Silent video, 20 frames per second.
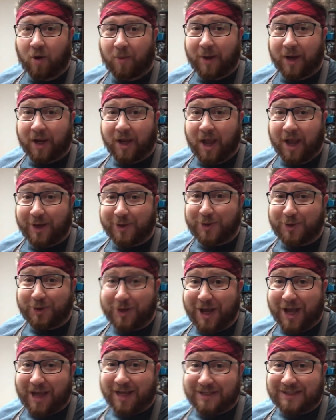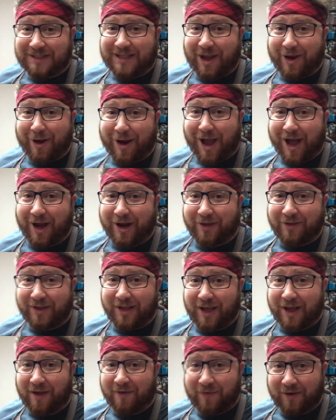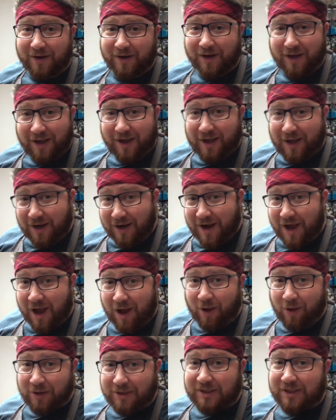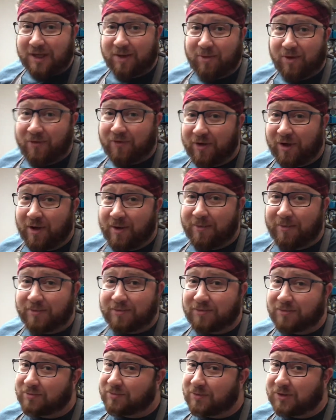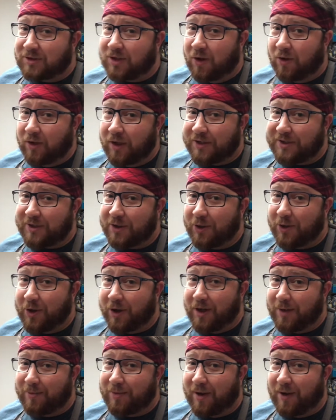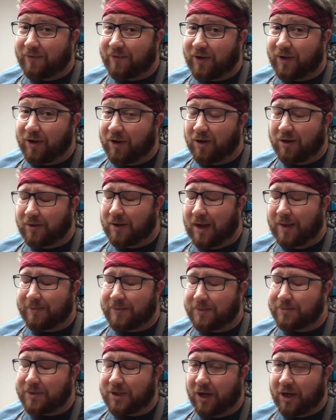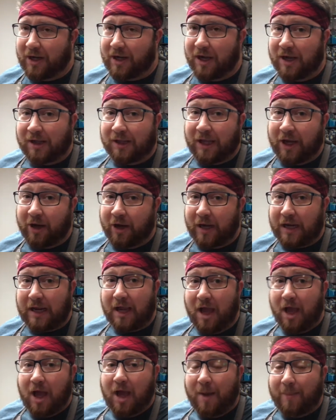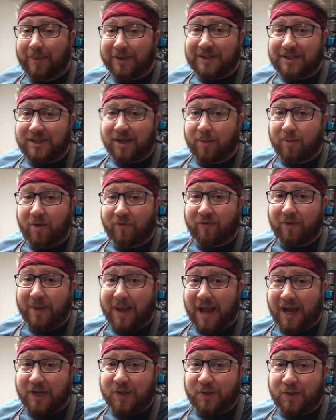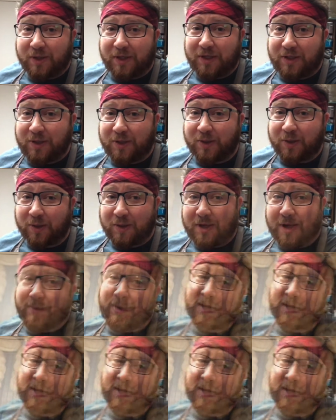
my gosh, you guys, they're out of the oven. Now, some of them don't look so cream puffy, or I'm sorry, eclairy, but some of them actually do. Come on.